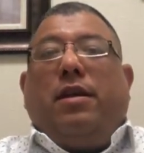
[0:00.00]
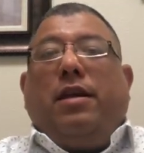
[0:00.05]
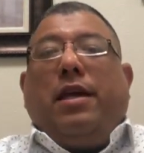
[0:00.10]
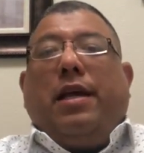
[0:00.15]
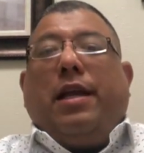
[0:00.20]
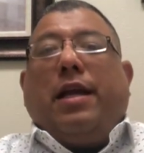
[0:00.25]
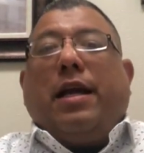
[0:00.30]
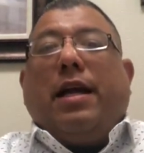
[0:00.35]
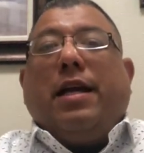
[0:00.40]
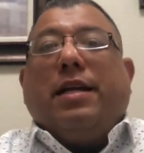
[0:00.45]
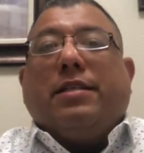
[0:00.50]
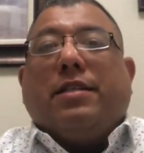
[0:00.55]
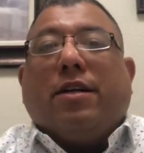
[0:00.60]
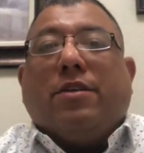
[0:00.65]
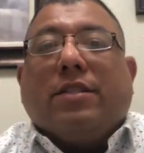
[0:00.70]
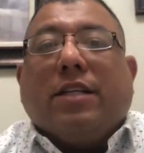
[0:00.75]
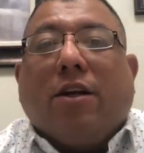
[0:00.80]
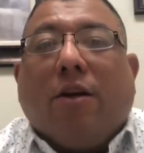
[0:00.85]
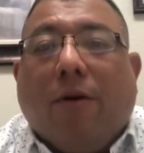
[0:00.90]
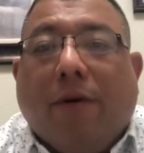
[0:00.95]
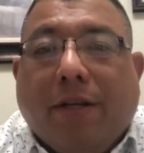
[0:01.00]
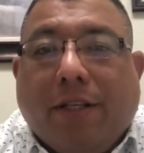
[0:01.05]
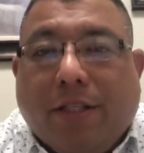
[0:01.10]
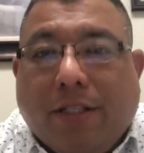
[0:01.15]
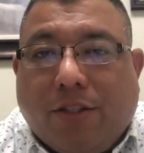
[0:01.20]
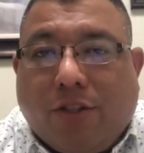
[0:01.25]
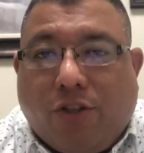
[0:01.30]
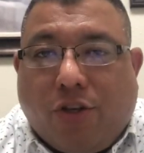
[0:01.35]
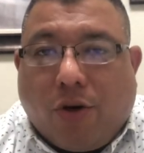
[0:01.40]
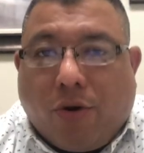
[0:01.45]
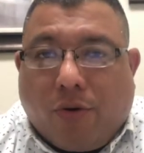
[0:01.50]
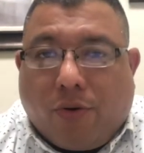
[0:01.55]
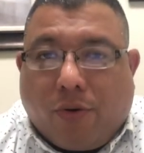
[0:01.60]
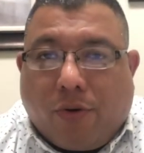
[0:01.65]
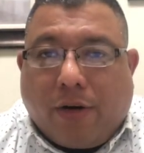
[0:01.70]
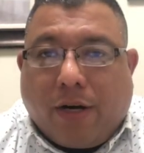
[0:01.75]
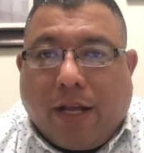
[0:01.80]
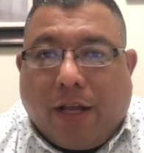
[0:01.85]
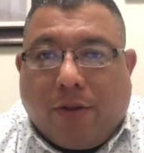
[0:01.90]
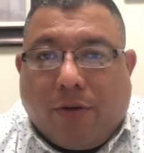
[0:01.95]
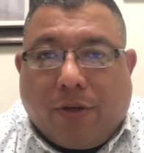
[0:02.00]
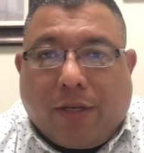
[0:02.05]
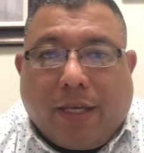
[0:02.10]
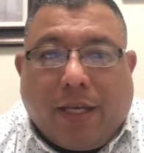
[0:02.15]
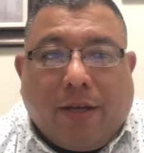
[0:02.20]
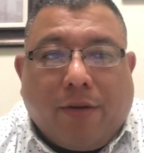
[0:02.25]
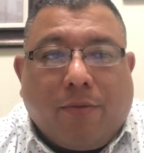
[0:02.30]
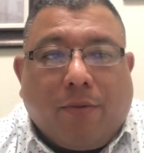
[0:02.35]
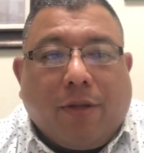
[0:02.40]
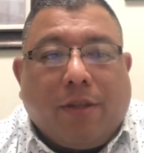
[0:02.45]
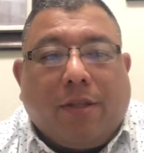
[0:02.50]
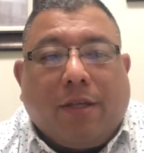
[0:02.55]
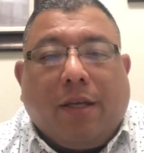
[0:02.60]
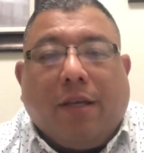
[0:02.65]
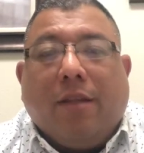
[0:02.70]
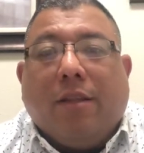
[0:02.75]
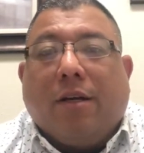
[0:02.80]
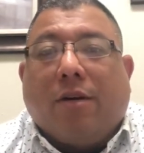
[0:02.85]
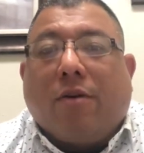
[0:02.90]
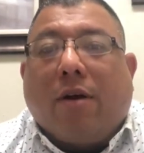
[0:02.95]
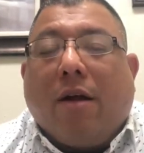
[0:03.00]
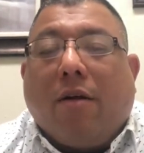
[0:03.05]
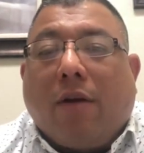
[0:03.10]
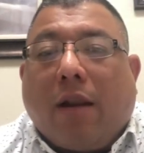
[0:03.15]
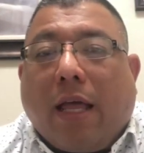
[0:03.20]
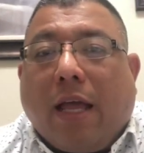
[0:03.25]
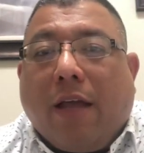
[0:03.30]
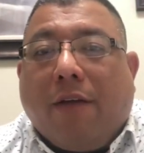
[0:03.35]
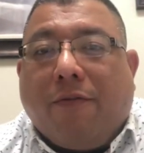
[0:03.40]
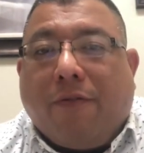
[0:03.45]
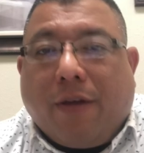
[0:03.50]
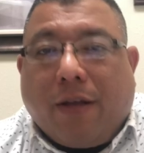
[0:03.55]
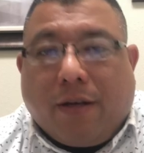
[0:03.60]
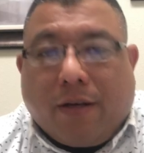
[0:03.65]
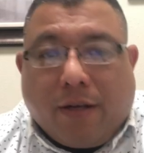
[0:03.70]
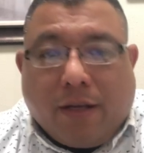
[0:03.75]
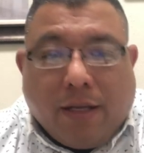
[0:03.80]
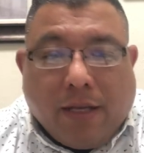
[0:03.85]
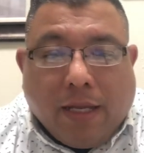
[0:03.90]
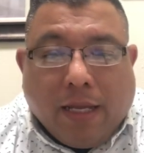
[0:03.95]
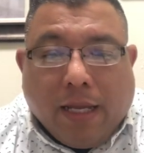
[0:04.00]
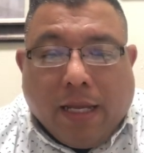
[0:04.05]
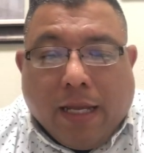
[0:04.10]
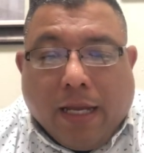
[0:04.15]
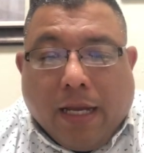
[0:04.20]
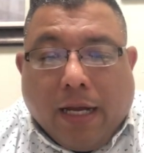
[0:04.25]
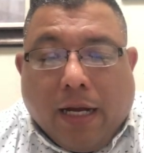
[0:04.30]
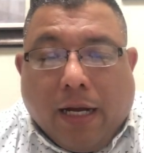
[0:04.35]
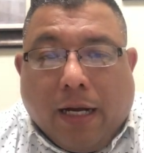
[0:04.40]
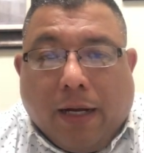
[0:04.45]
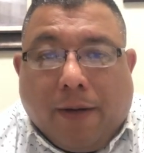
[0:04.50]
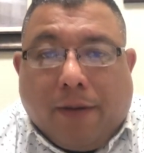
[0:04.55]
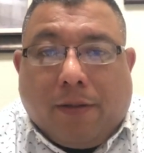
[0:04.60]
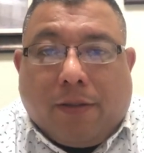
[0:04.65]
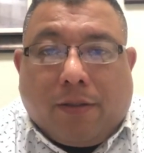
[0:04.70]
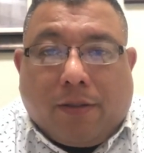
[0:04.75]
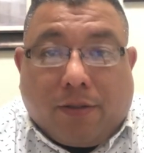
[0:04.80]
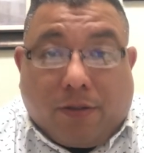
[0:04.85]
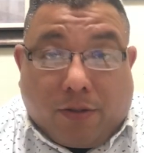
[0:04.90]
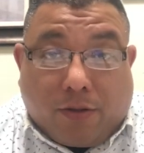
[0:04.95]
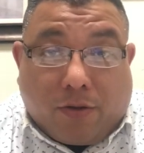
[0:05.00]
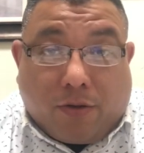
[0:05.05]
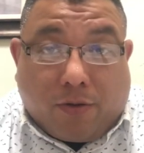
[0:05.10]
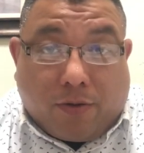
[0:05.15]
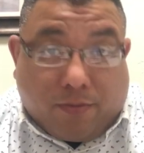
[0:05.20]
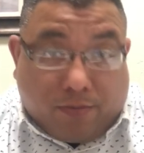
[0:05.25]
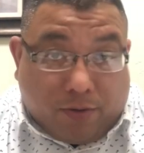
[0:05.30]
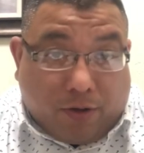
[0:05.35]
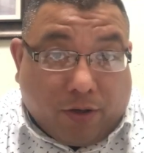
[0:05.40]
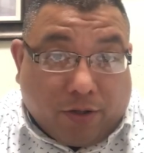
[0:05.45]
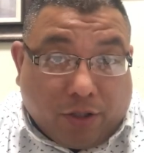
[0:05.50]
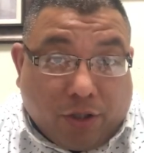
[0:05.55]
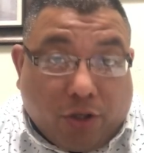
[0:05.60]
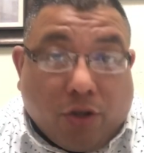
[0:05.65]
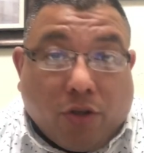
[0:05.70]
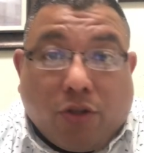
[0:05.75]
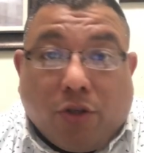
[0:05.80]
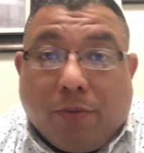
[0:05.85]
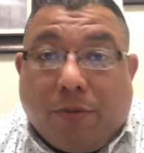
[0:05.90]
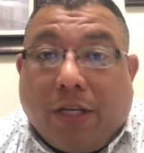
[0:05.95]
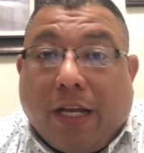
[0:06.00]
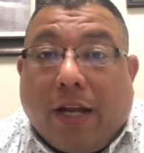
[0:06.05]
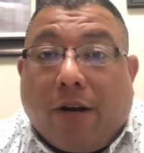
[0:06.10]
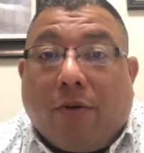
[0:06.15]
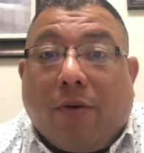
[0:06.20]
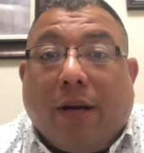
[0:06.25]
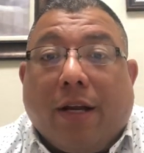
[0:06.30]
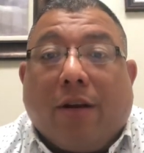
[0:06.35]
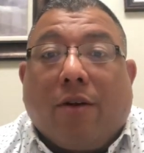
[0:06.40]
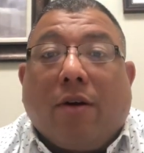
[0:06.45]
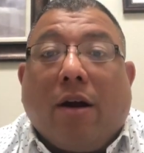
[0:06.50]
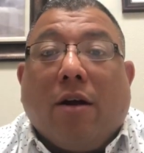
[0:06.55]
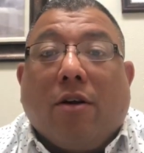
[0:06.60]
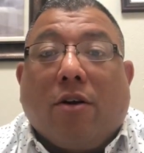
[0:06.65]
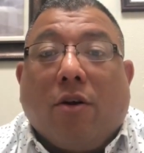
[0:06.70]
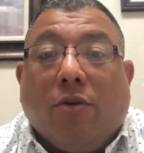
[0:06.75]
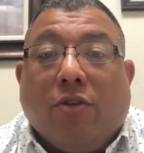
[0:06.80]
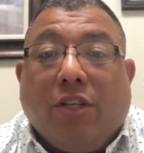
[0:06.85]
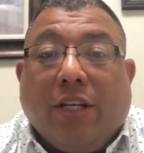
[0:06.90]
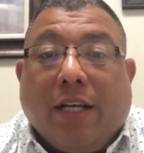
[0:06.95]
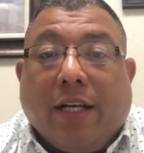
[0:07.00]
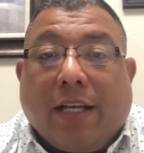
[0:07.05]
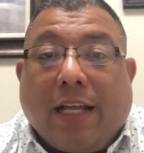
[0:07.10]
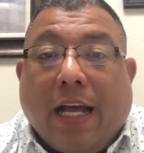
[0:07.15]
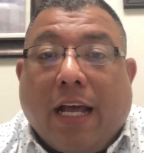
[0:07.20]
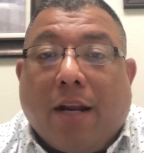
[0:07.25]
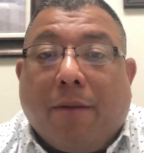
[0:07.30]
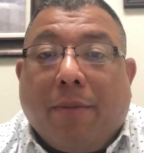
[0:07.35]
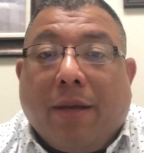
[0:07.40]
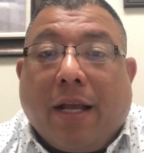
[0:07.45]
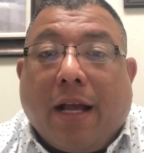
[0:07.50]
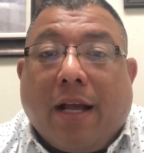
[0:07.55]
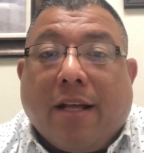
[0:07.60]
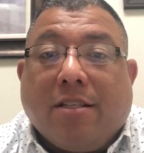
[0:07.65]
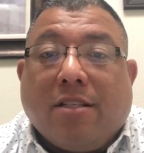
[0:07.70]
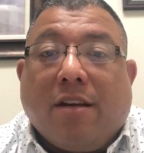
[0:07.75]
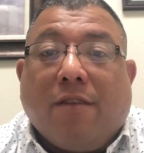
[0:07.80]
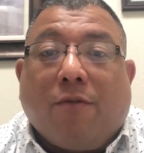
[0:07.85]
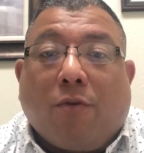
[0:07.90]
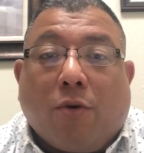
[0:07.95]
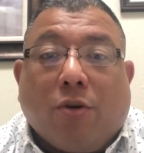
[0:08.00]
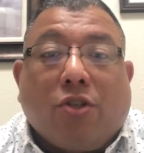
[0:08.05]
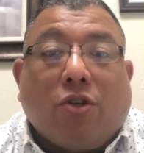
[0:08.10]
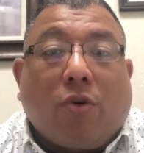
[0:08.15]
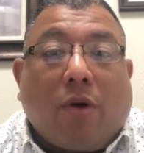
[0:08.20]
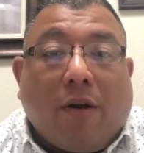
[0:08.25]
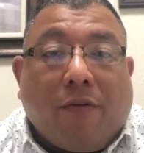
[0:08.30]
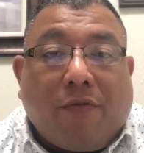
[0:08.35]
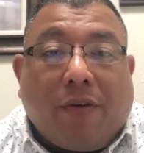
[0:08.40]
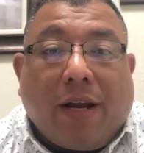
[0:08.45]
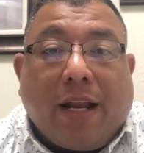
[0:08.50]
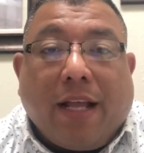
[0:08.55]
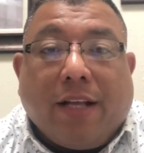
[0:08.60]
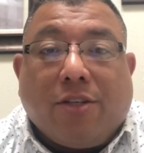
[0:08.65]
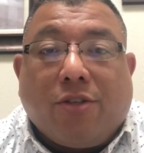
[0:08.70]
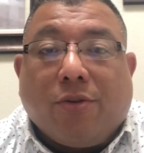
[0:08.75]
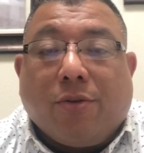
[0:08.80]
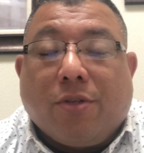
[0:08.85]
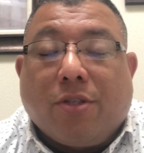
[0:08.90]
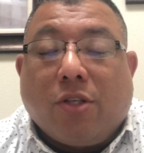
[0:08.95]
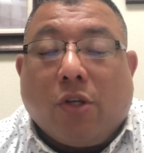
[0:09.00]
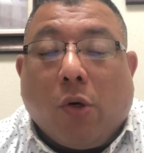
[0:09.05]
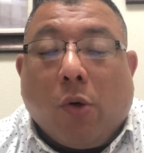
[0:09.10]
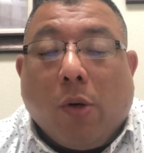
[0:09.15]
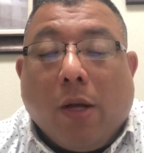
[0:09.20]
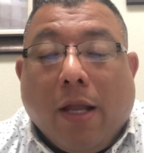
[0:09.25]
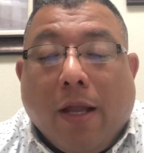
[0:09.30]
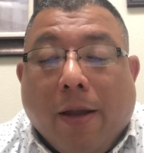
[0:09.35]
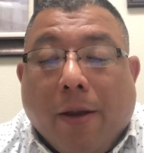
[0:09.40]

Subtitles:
Hey guys, how's it going? This is Joe Coronado again with the Crown Life and uh, on the YouTube channel and Crown Coaching Academy, guys, and of course Crown Financial. So,